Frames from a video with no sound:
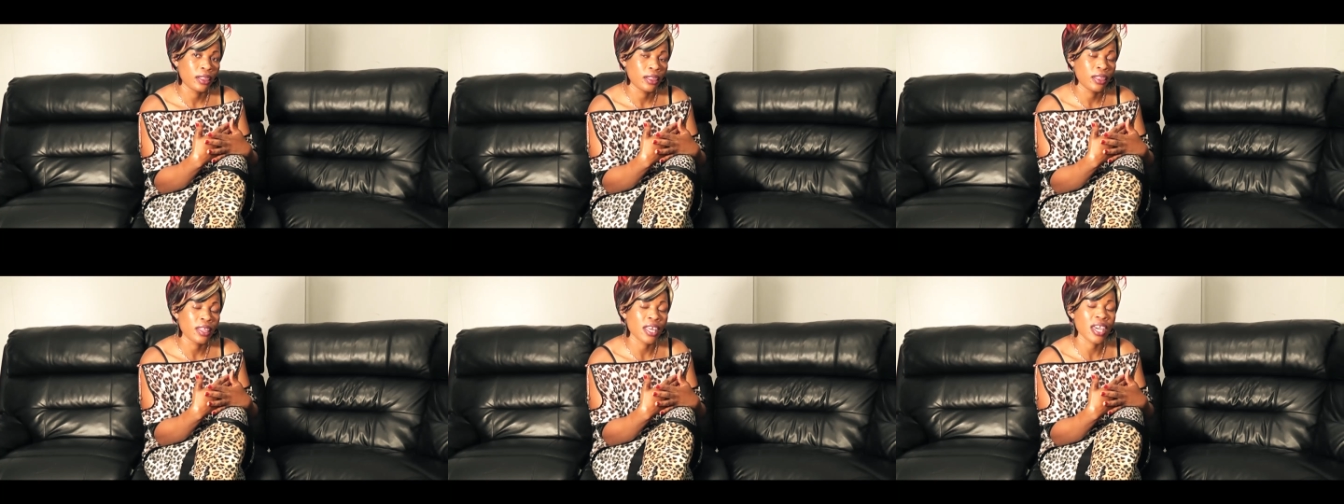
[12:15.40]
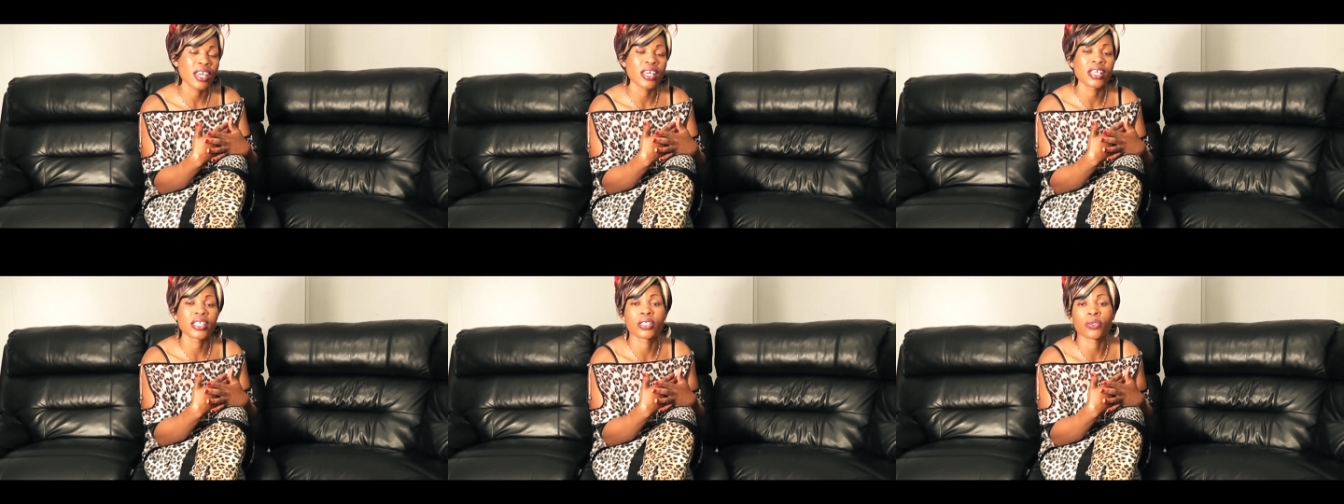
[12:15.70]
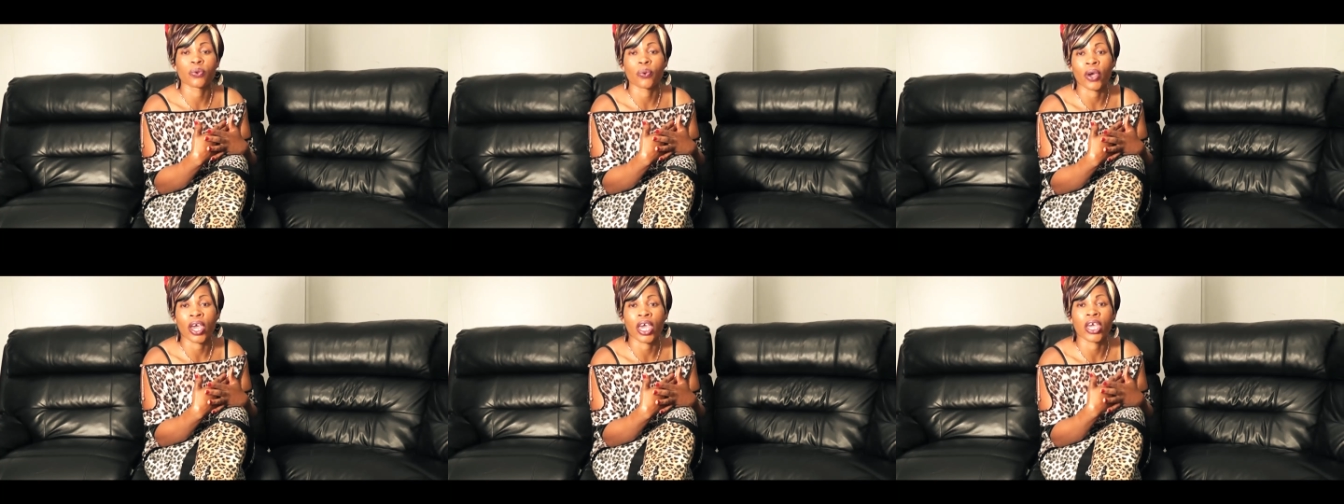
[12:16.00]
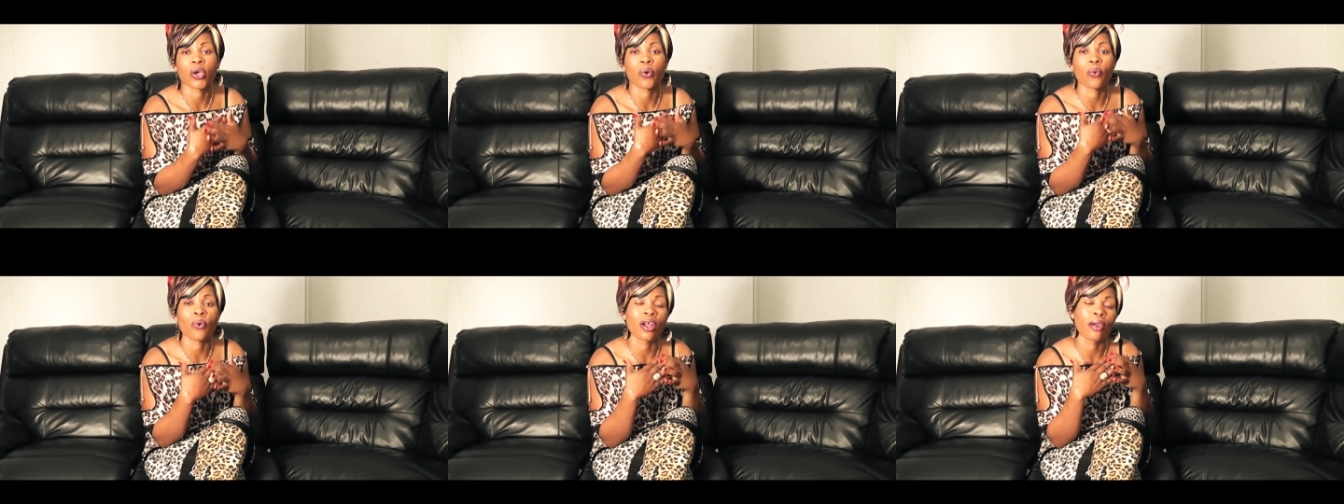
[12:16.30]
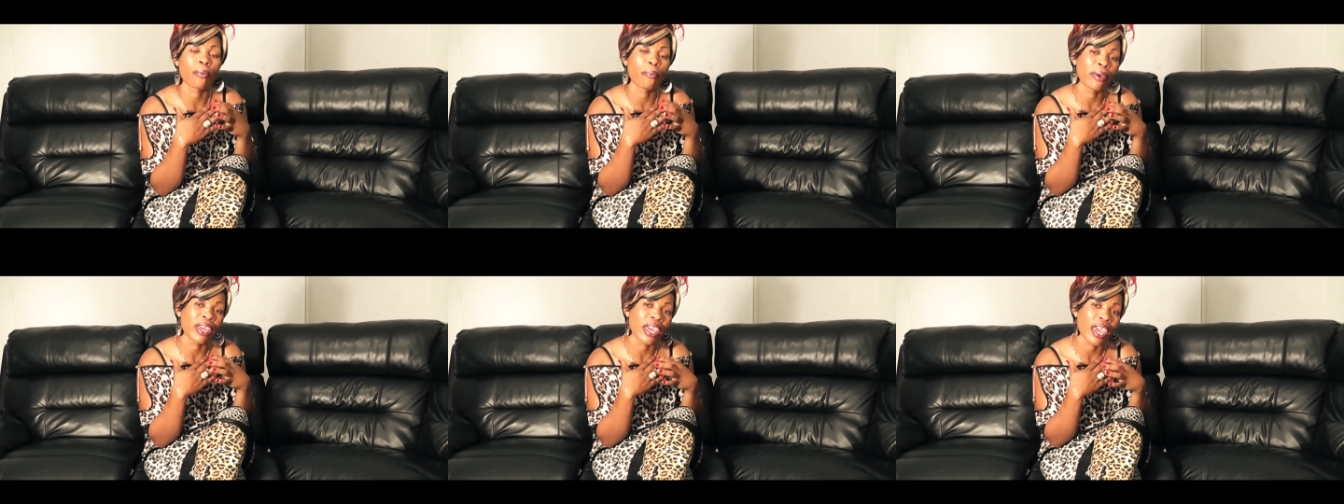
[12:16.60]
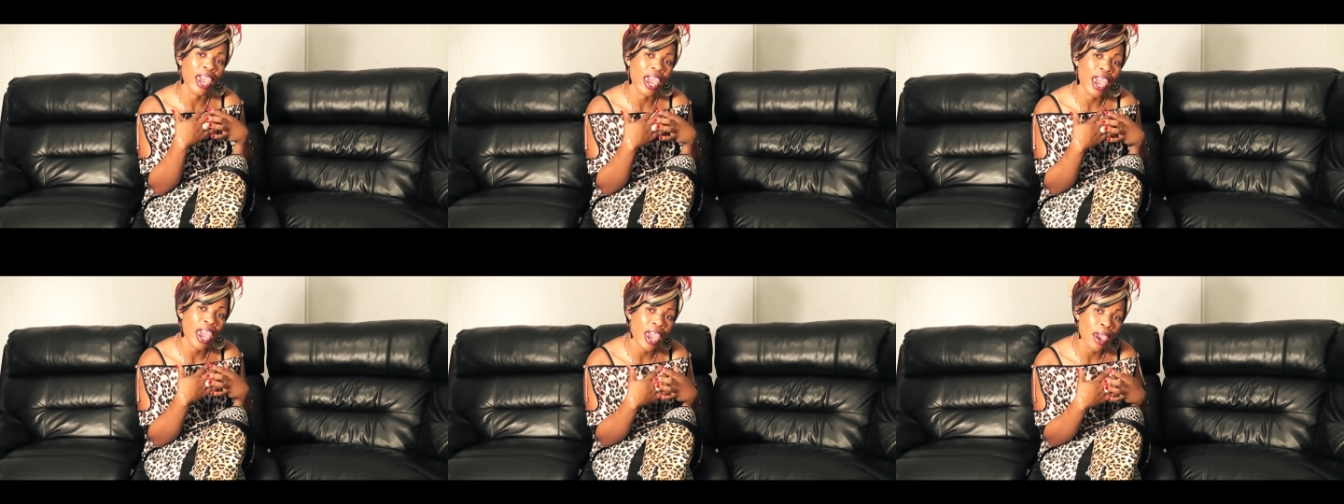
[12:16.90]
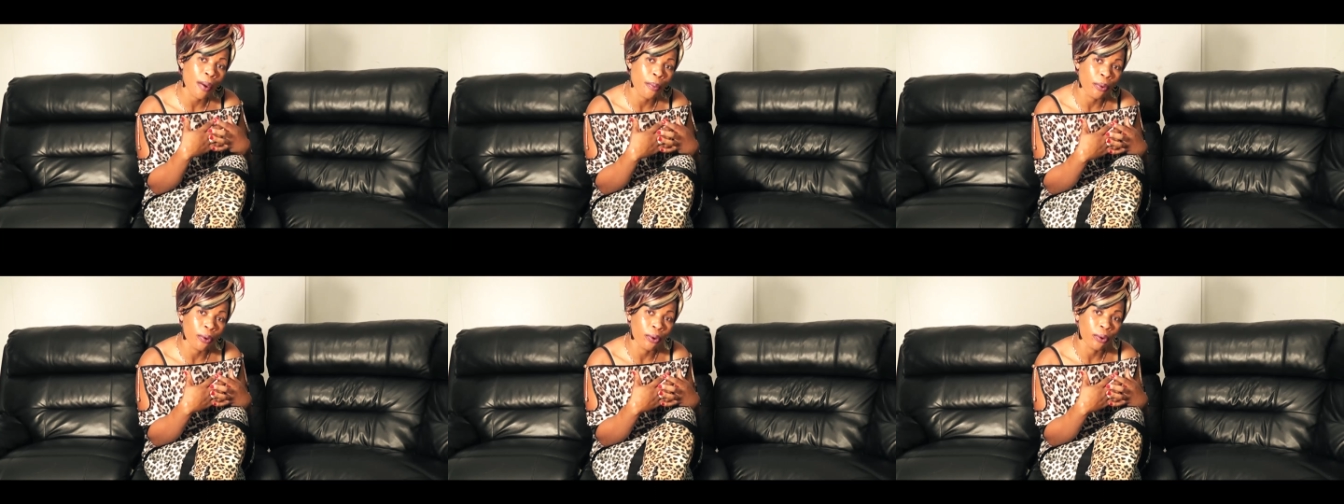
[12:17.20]
This is where you will be
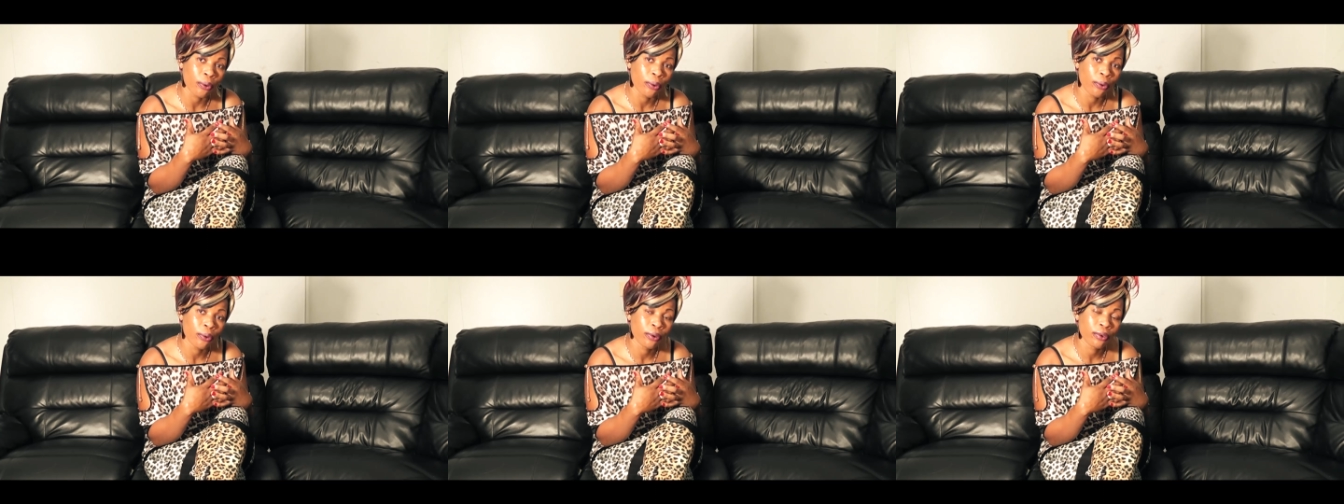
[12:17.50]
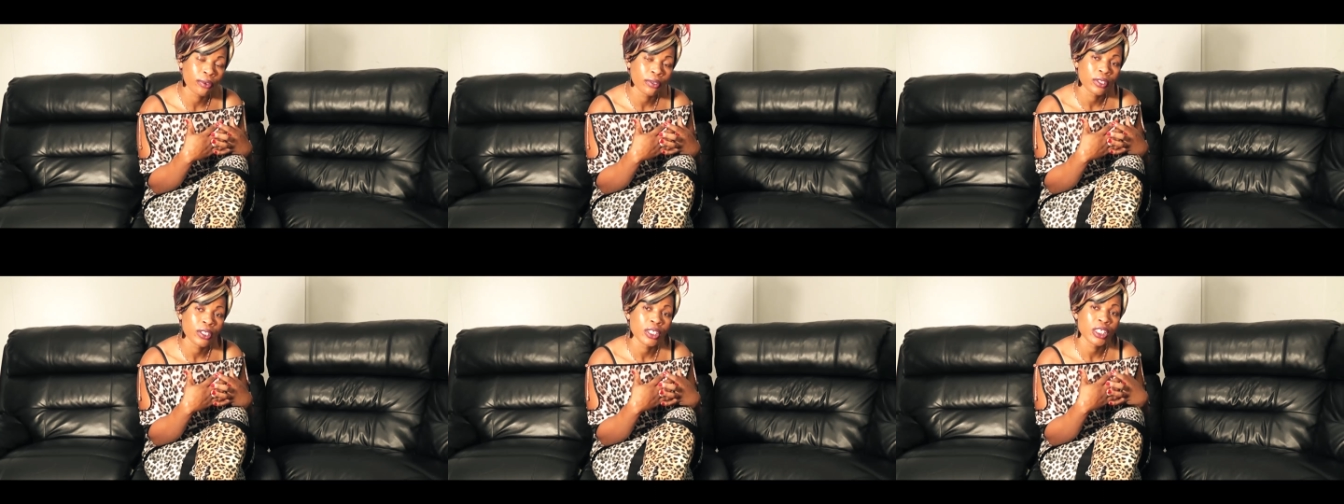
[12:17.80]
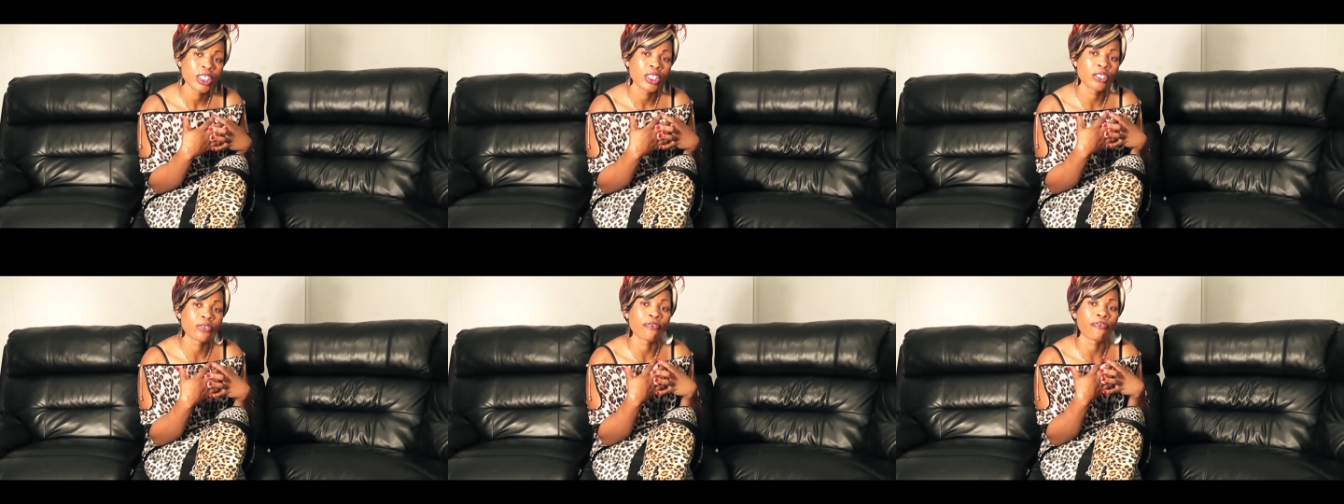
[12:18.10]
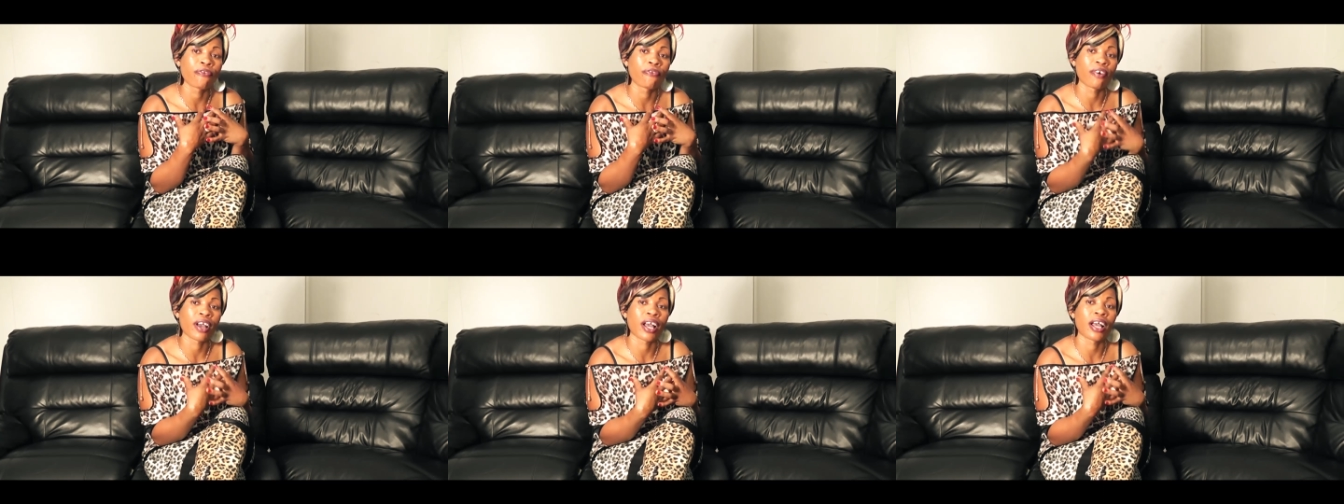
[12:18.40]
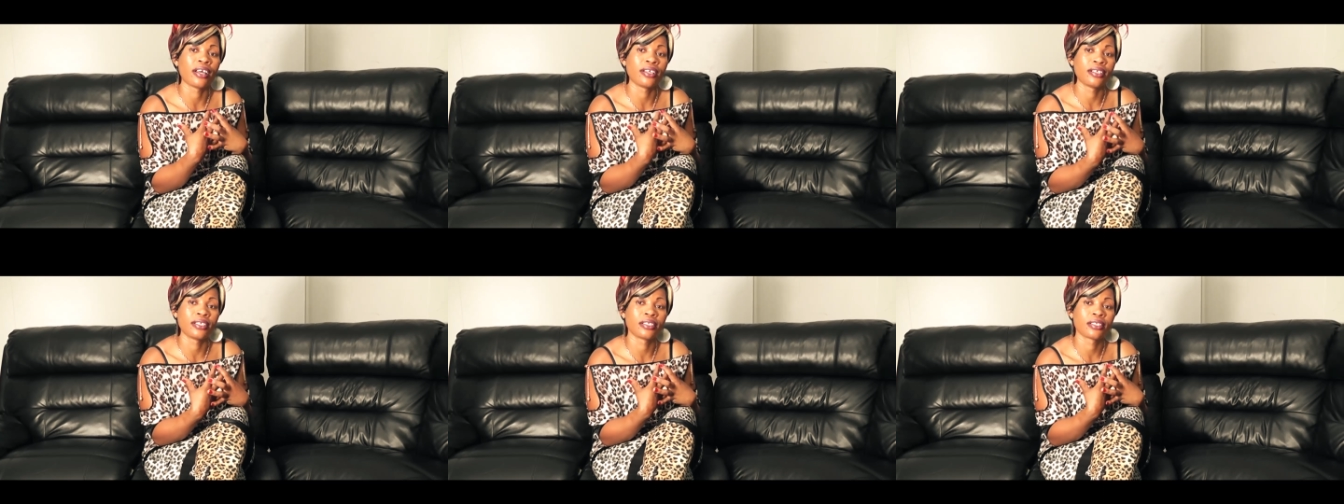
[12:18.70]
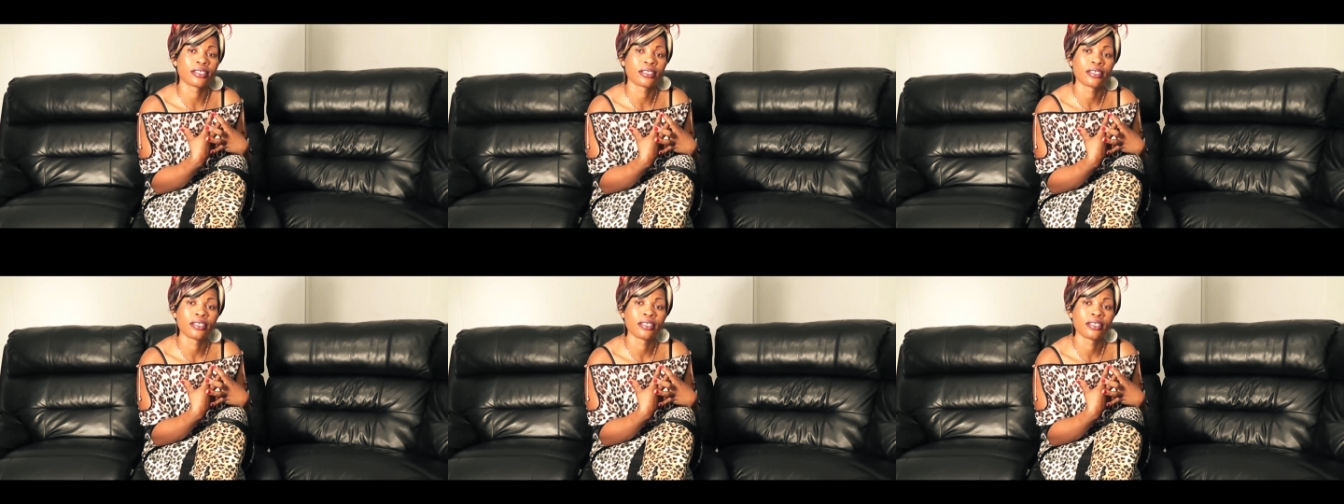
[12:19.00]
able to find